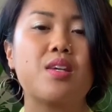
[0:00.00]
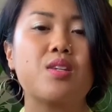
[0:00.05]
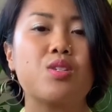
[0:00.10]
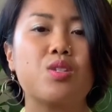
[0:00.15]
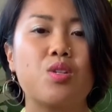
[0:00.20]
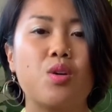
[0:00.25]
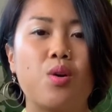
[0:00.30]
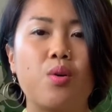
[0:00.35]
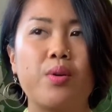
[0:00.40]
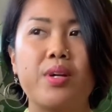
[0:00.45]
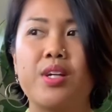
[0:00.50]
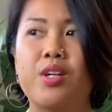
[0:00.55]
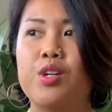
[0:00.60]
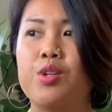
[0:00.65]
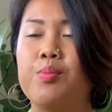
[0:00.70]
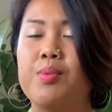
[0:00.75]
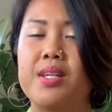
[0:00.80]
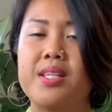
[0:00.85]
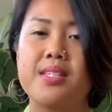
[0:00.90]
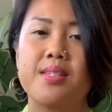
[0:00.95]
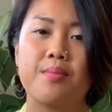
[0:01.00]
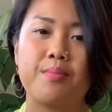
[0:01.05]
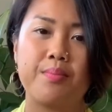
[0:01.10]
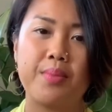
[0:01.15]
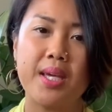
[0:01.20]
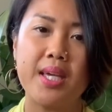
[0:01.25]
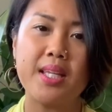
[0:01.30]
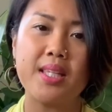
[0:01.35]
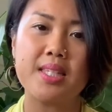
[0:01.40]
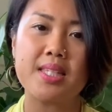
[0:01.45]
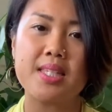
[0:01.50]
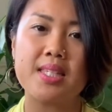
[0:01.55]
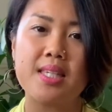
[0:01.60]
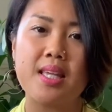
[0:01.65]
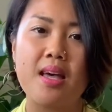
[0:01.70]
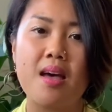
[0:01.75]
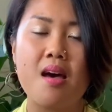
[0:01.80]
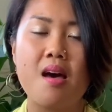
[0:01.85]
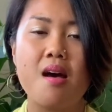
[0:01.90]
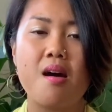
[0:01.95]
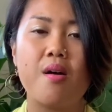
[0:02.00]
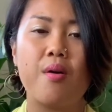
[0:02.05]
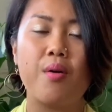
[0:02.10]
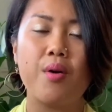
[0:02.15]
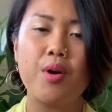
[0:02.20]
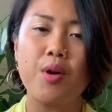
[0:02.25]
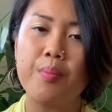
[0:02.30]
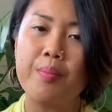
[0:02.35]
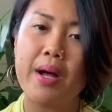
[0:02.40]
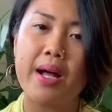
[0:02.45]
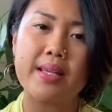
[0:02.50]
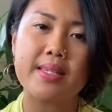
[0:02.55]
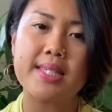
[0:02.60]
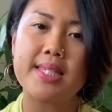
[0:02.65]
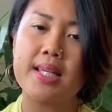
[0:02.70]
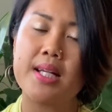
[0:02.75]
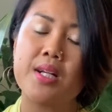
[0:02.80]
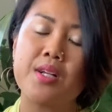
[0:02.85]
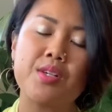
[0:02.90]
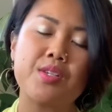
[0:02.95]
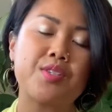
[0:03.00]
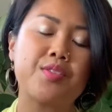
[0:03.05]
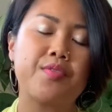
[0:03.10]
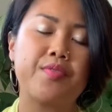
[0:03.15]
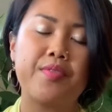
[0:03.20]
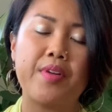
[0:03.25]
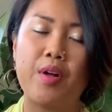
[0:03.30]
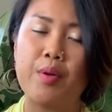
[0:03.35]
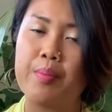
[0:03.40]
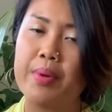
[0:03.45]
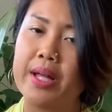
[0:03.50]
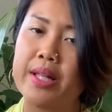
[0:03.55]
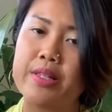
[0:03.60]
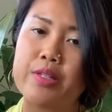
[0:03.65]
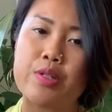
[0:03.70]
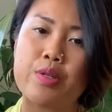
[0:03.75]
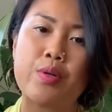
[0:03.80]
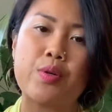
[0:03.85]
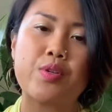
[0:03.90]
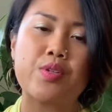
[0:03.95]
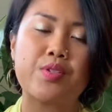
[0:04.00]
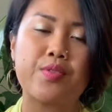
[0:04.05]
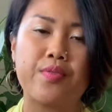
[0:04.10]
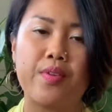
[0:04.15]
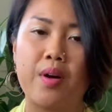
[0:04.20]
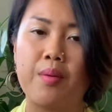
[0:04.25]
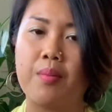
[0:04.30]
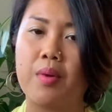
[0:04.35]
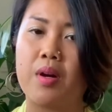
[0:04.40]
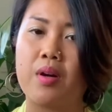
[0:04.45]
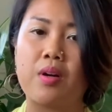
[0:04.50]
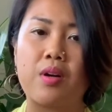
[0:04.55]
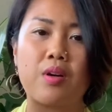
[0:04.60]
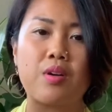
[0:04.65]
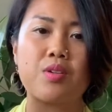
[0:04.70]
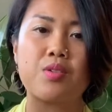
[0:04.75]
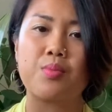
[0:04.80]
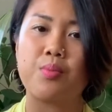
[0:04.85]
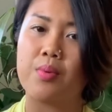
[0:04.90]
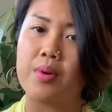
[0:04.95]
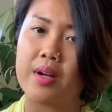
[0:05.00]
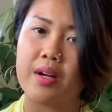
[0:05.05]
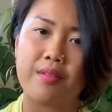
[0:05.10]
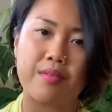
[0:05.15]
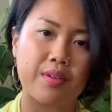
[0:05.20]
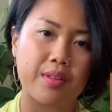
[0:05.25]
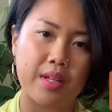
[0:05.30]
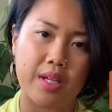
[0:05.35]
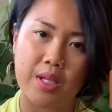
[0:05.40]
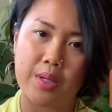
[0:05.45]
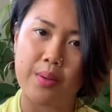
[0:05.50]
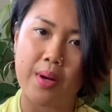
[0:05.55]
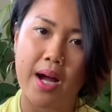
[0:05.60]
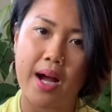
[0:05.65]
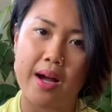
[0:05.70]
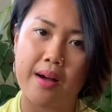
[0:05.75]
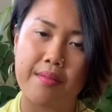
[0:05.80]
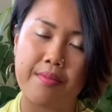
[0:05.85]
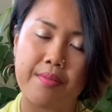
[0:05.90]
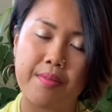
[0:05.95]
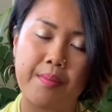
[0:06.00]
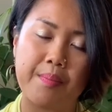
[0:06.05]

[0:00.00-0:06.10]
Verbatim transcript: So it could be some paints, oil pastels, felt pencils, felt markers, whatever that you have.